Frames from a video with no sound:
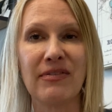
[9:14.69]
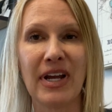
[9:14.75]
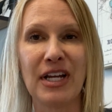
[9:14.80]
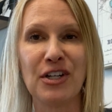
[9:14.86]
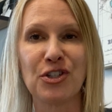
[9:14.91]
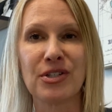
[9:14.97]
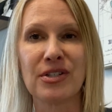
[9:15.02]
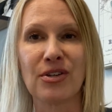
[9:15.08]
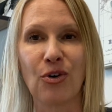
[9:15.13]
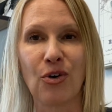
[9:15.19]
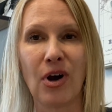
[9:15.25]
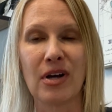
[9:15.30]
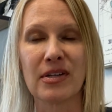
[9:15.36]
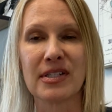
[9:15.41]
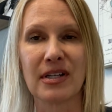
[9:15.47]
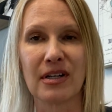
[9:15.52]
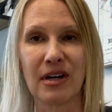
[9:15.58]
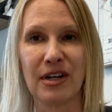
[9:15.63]
of agents
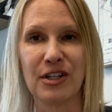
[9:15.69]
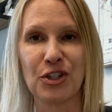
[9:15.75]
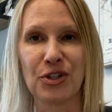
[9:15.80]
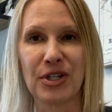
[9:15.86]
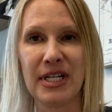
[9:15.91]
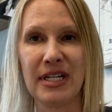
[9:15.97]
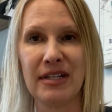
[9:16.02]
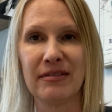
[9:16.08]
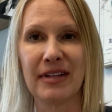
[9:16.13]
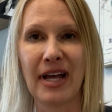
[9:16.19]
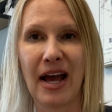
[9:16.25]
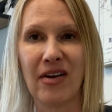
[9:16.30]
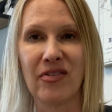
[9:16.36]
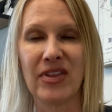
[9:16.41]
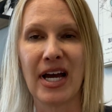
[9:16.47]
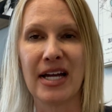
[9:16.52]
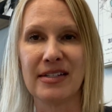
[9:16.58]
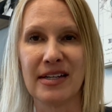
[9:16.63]
across the country
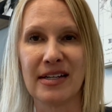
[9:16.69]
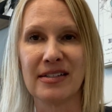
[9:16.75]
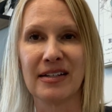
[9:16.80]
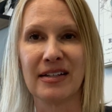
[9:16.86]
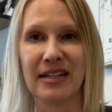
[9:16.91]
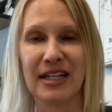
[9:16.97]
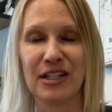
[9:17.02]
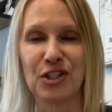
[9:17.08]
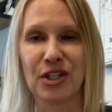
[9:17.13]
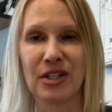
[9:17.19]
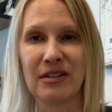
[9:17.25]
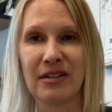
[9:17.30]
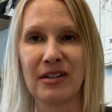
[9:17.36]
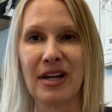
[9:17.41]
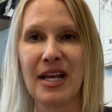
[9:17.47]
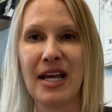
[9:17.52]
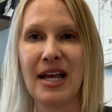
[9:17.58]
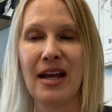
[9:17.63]
have that designation.